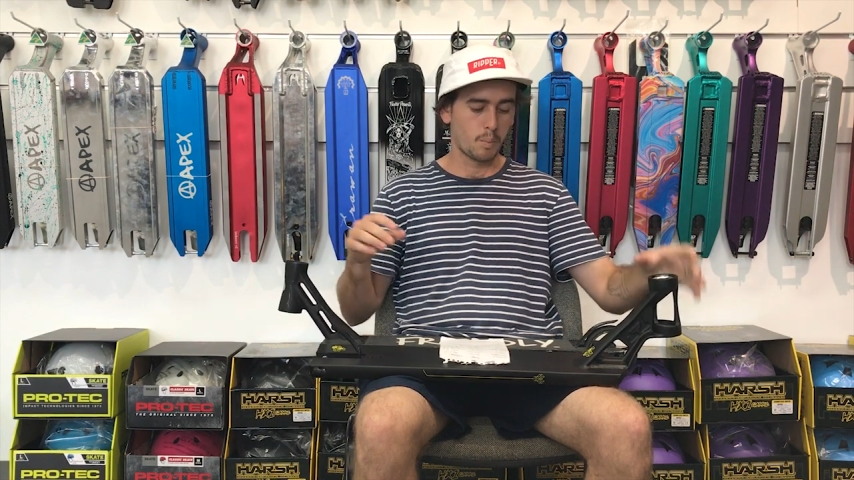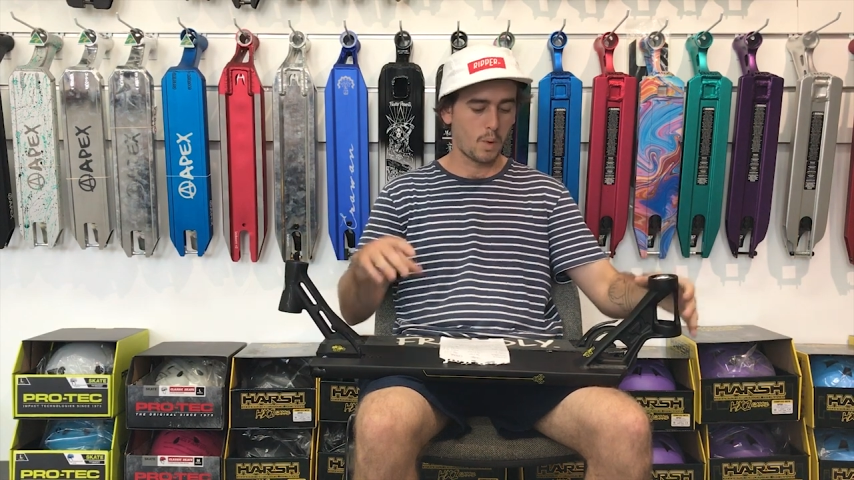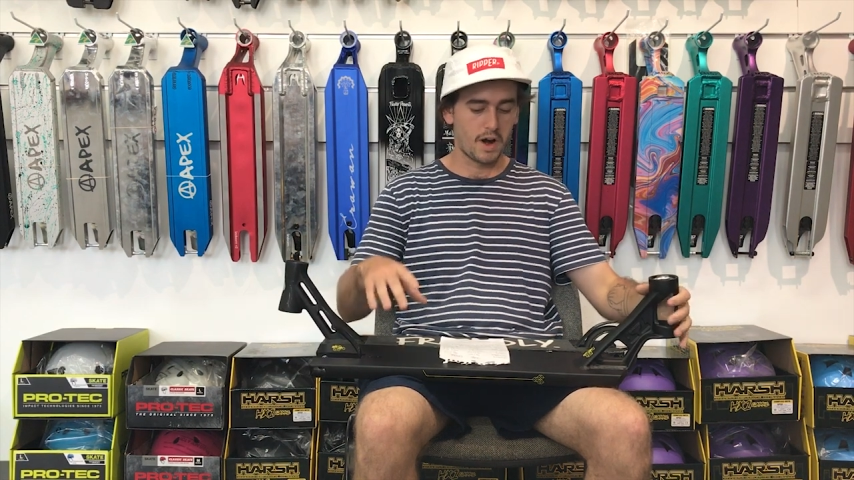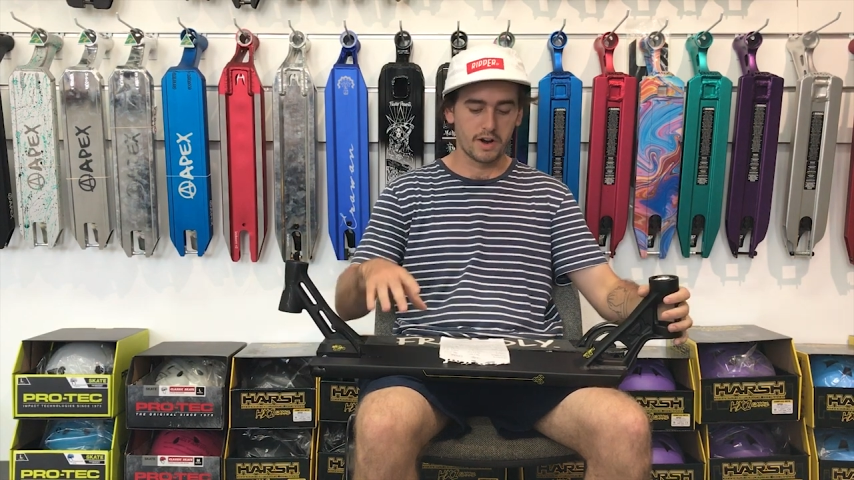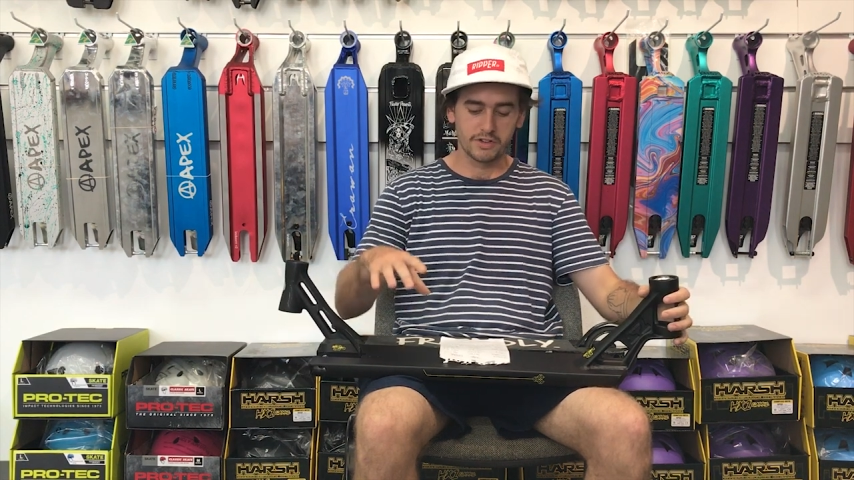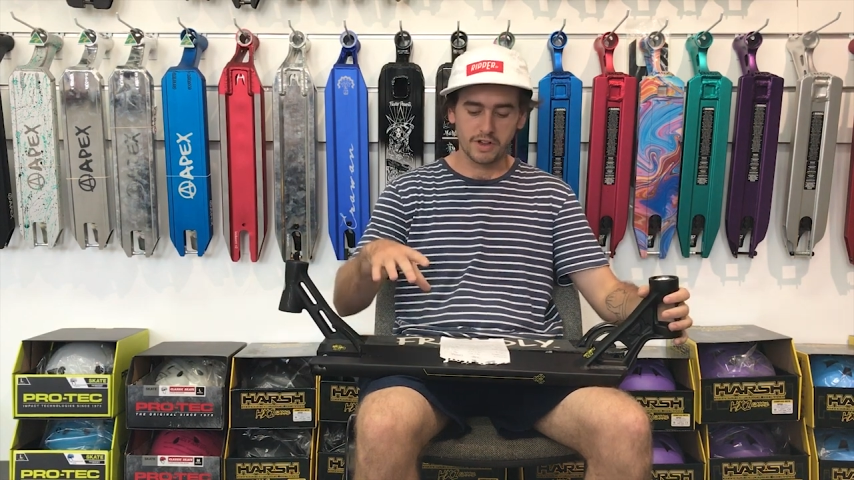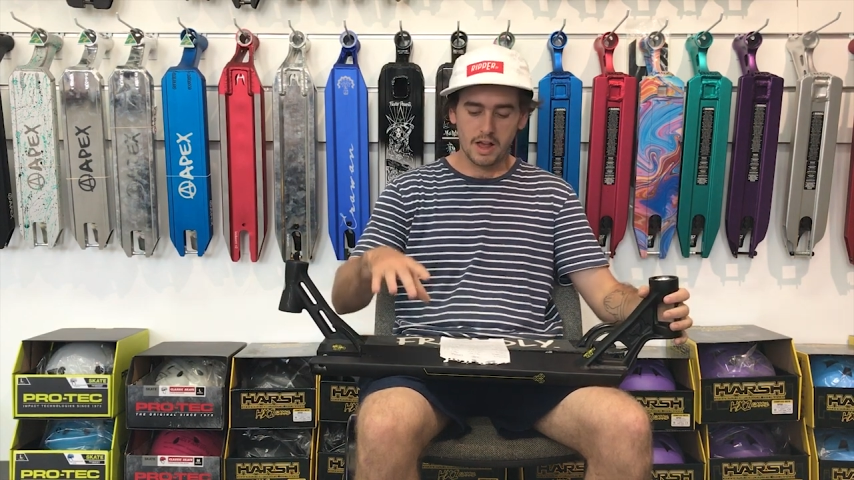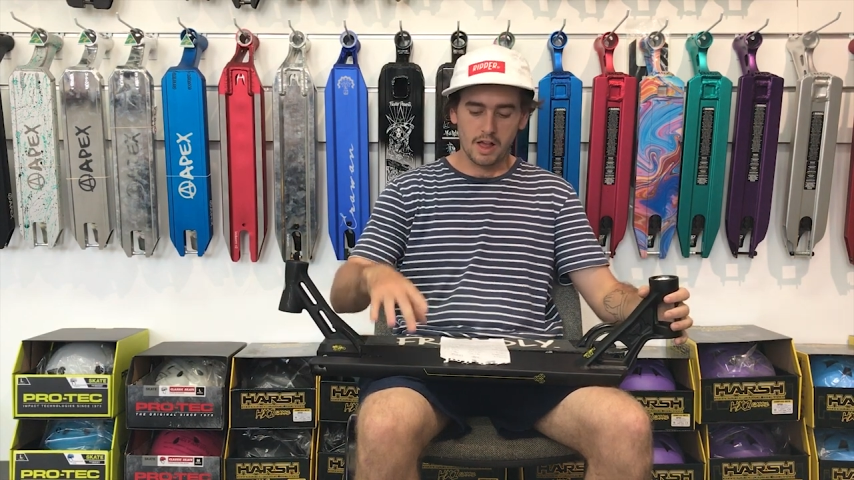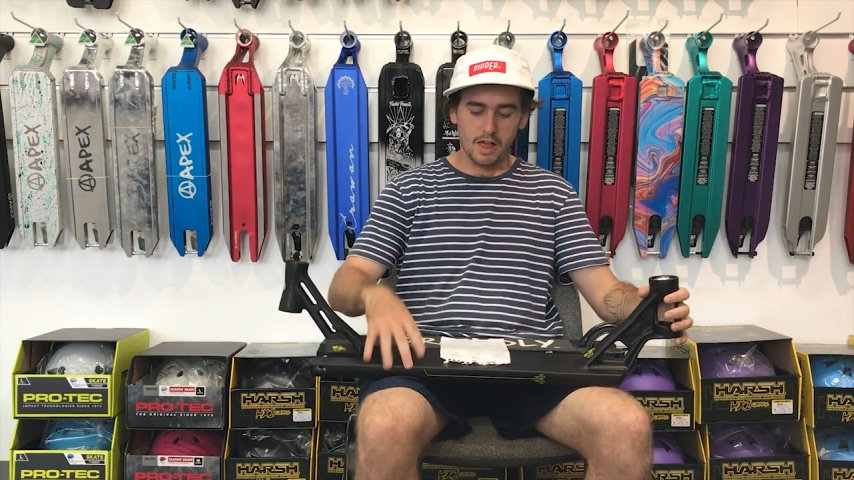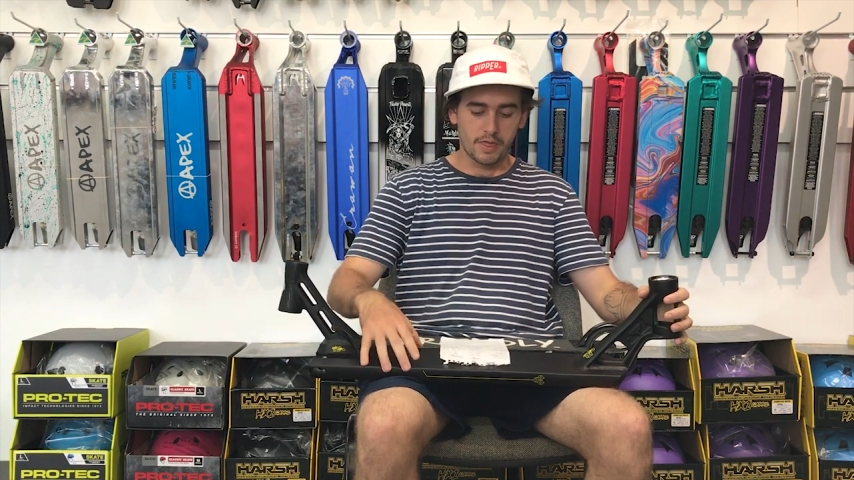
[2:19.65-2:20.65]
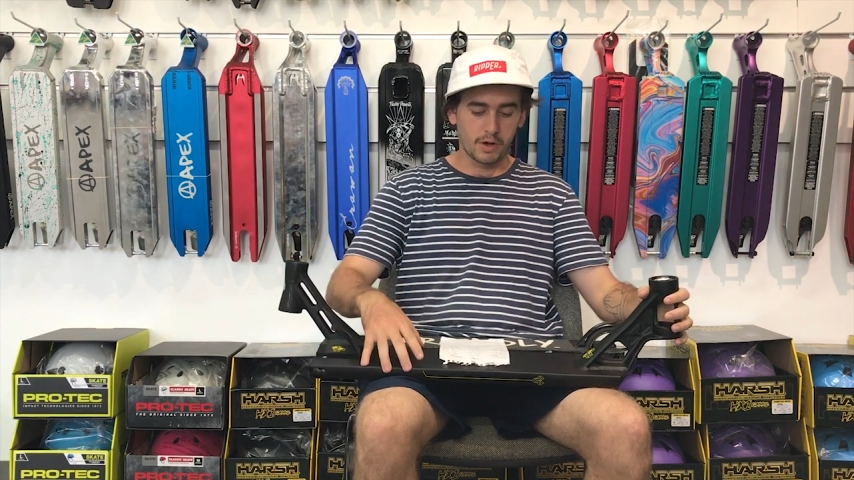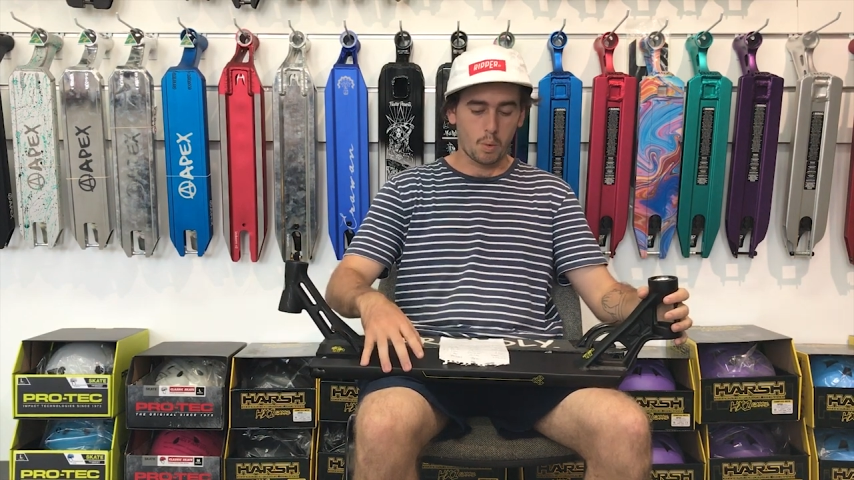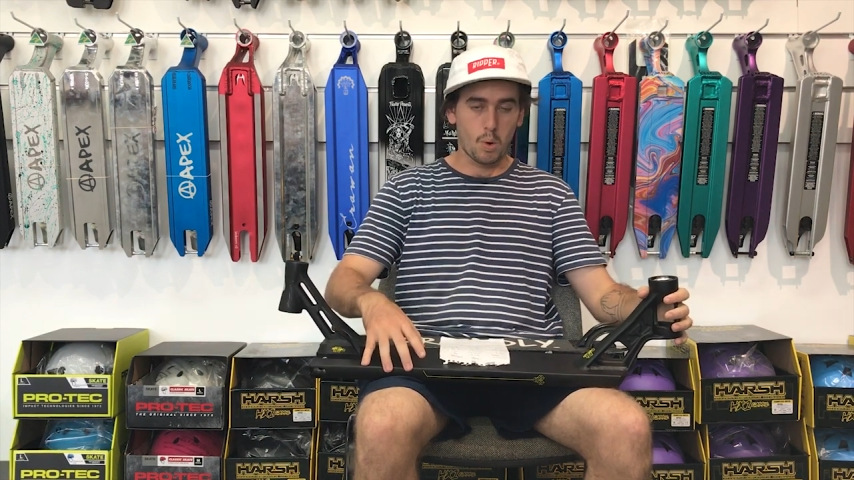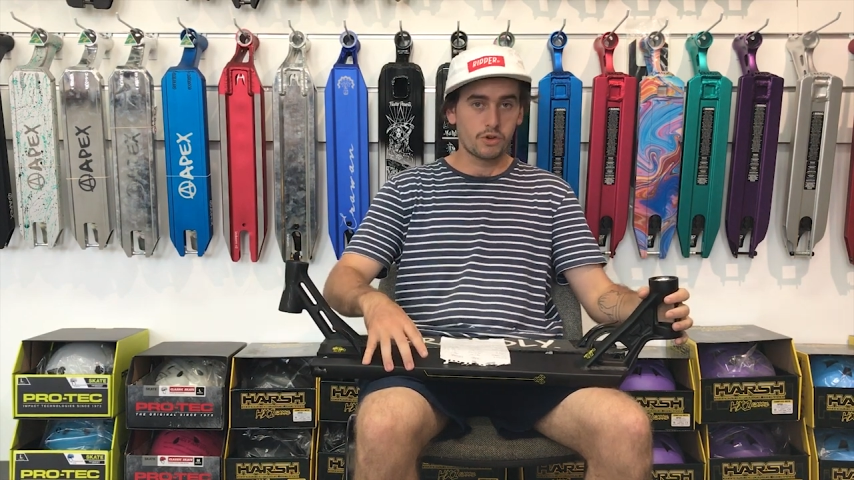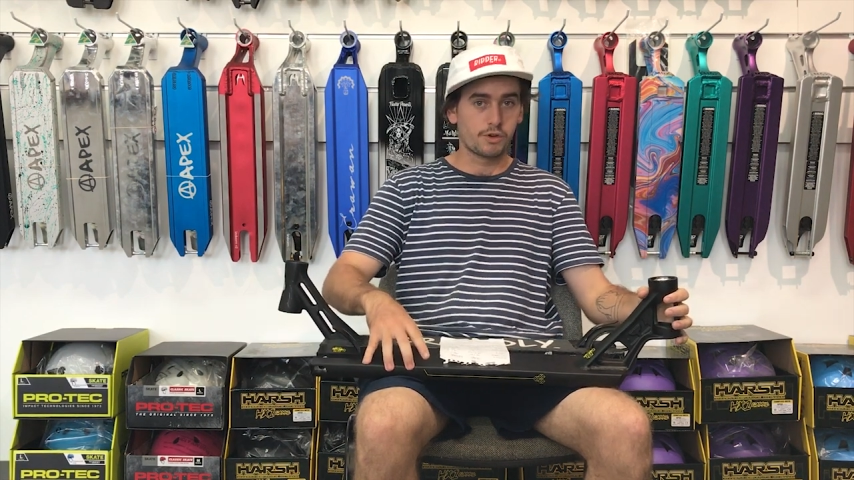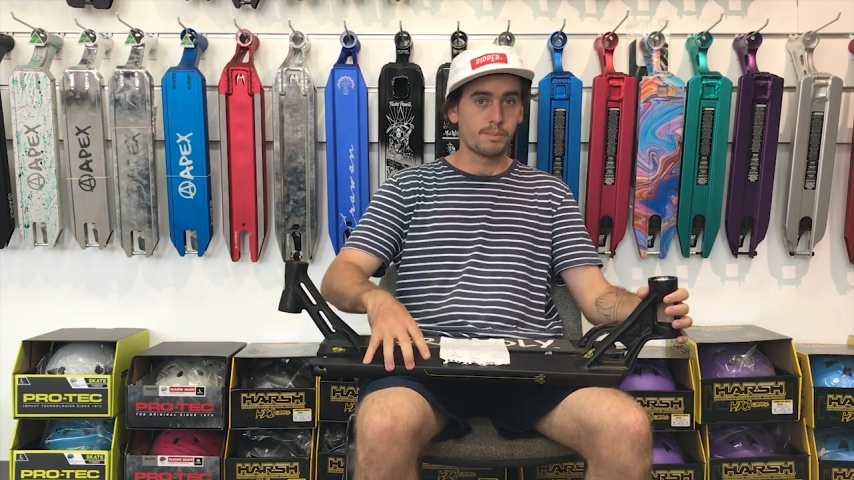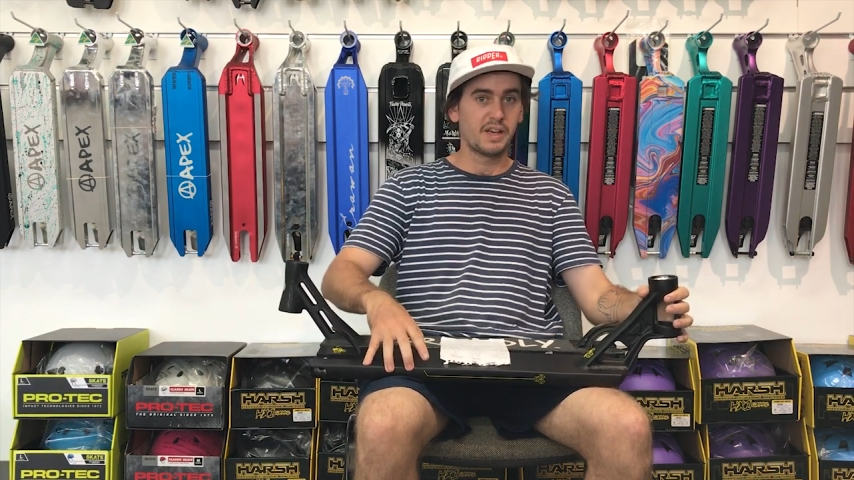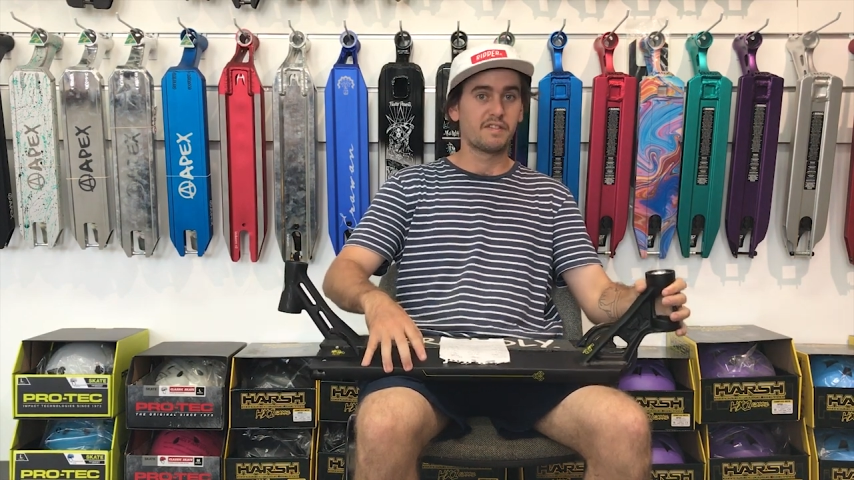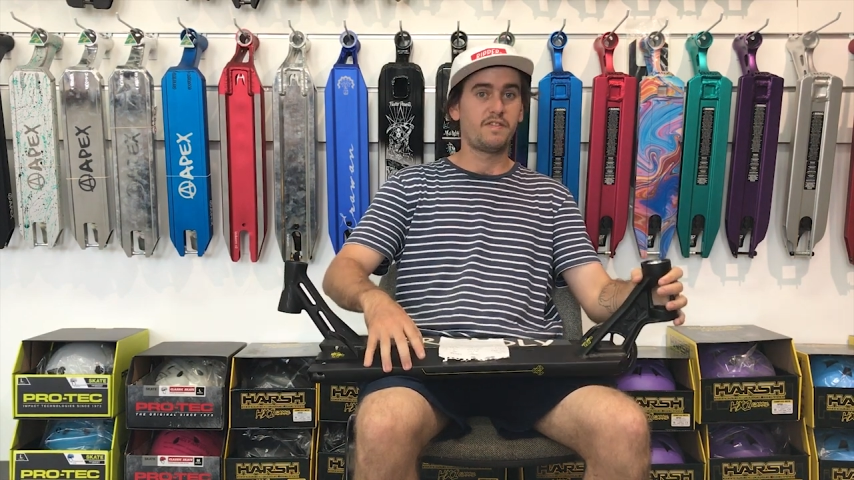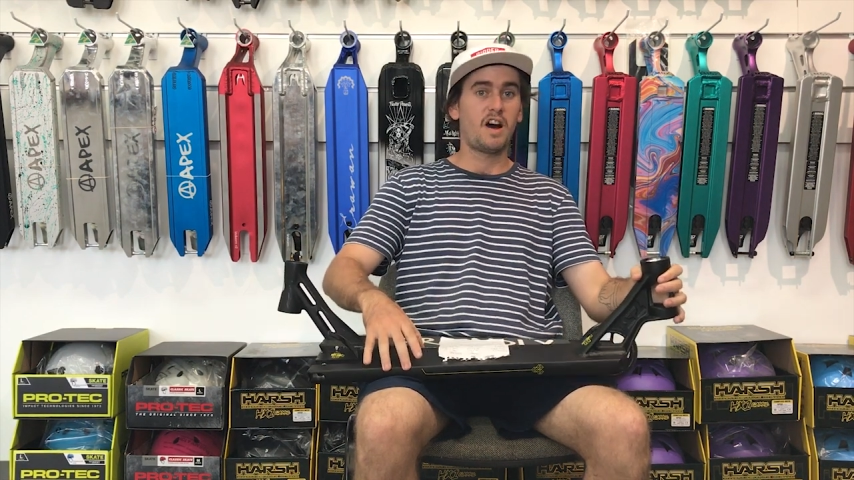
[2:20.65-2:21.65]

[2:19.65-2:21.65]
Whereas the Quadrum being